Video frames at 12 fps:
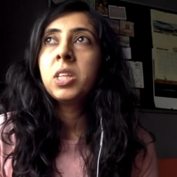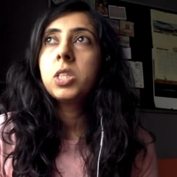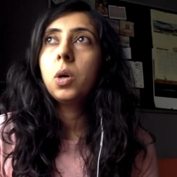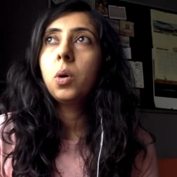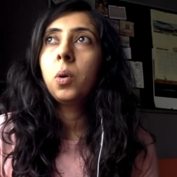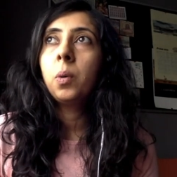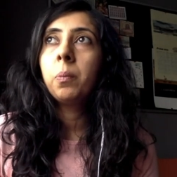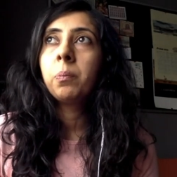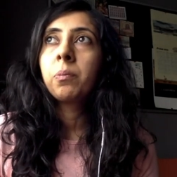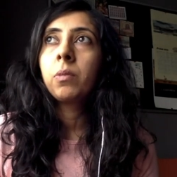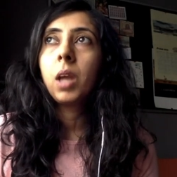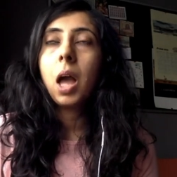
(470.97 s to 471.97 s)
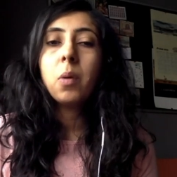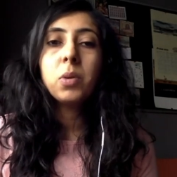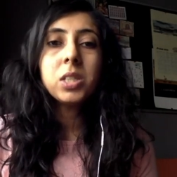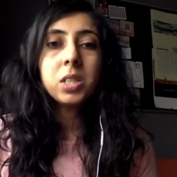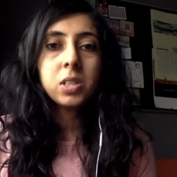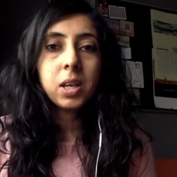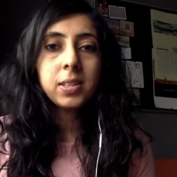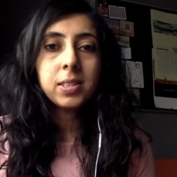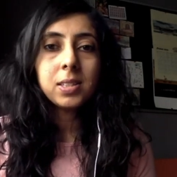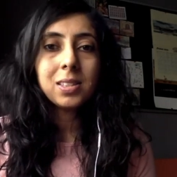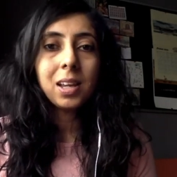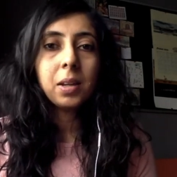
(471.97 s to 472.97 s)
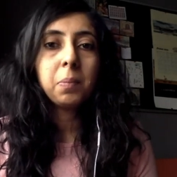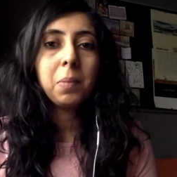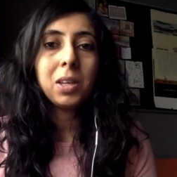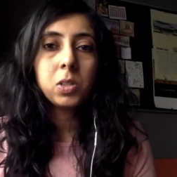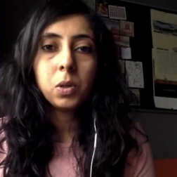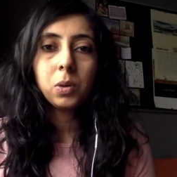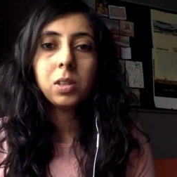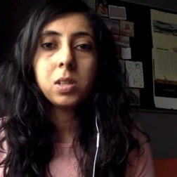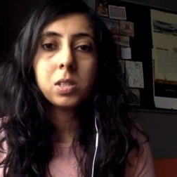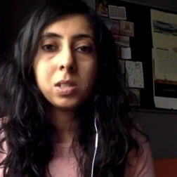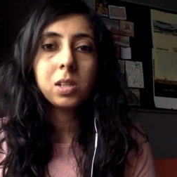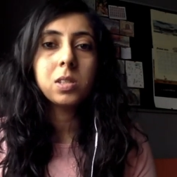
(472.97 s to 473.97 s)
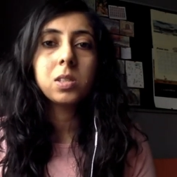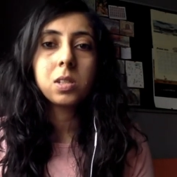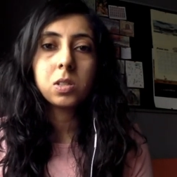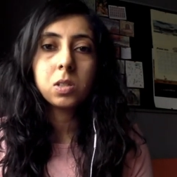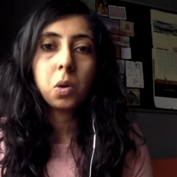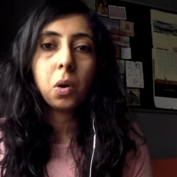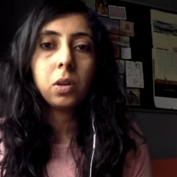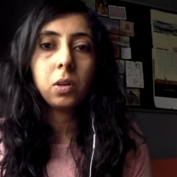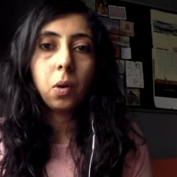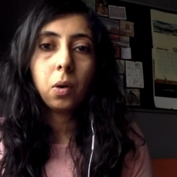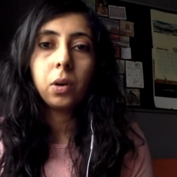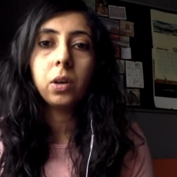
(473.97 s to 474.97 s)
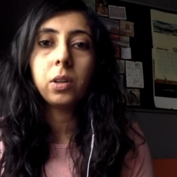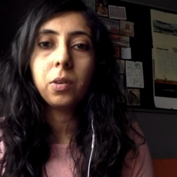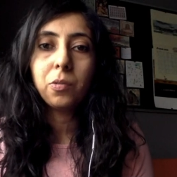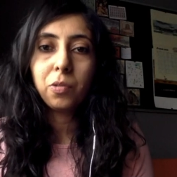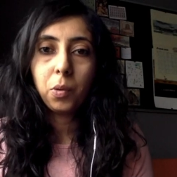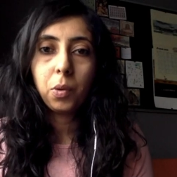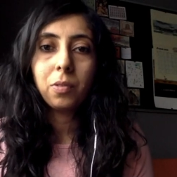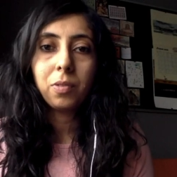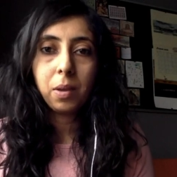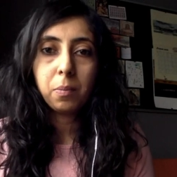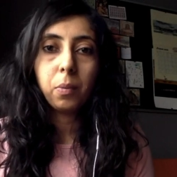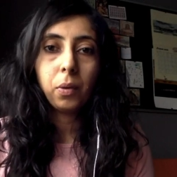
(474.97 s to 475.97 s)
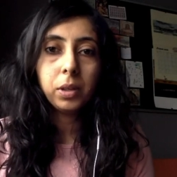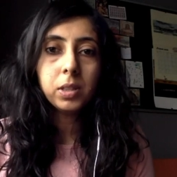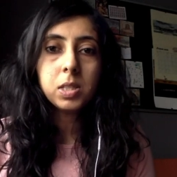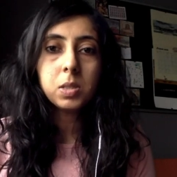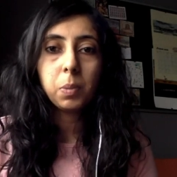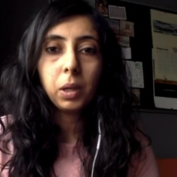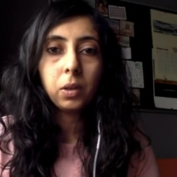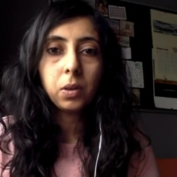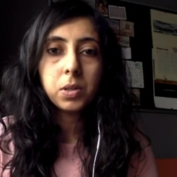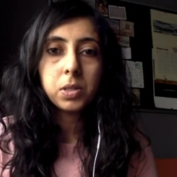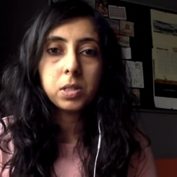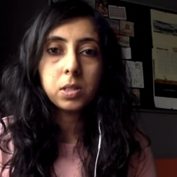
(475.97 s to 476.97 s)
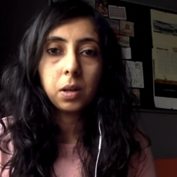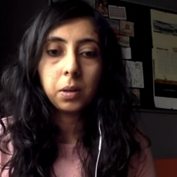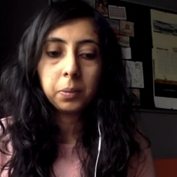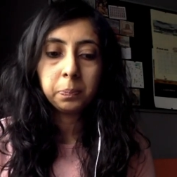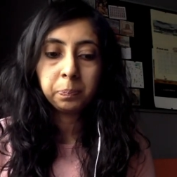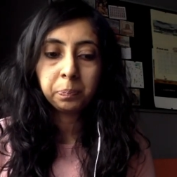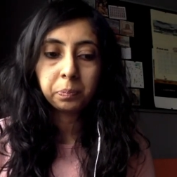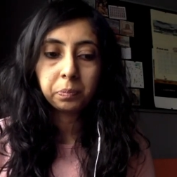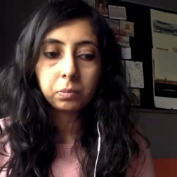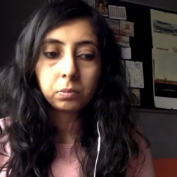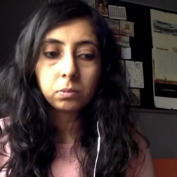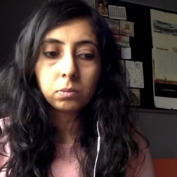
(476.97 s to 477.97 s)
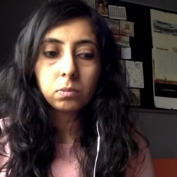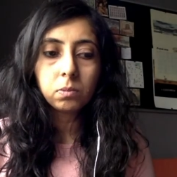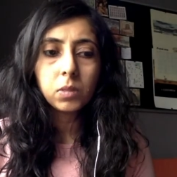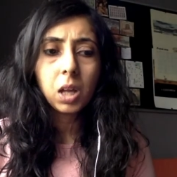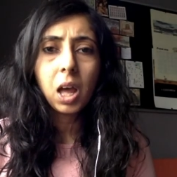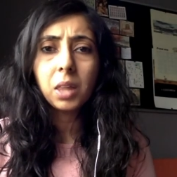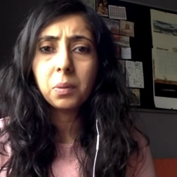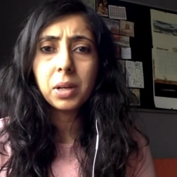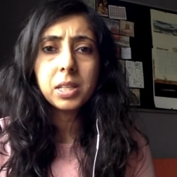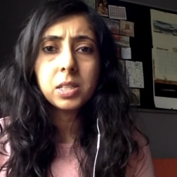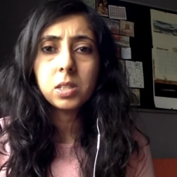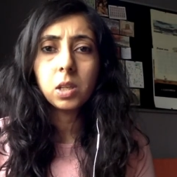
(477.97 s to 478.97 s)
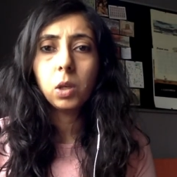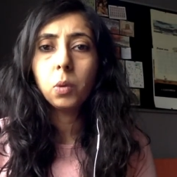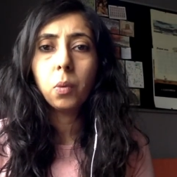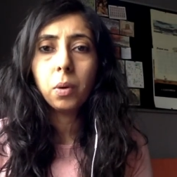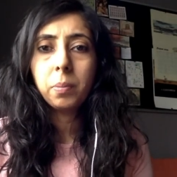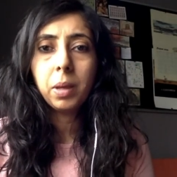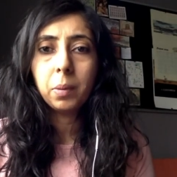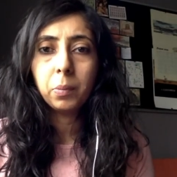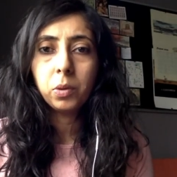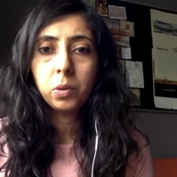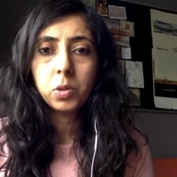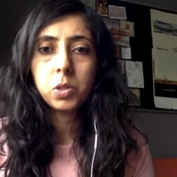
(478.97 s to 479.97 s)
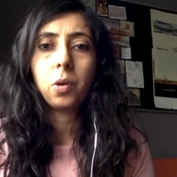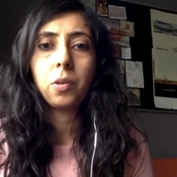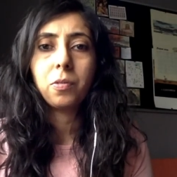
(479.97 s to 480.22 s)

So I would suggest that make sure this list is not longer than four or five points, because um, otherwise you won't be able to sort of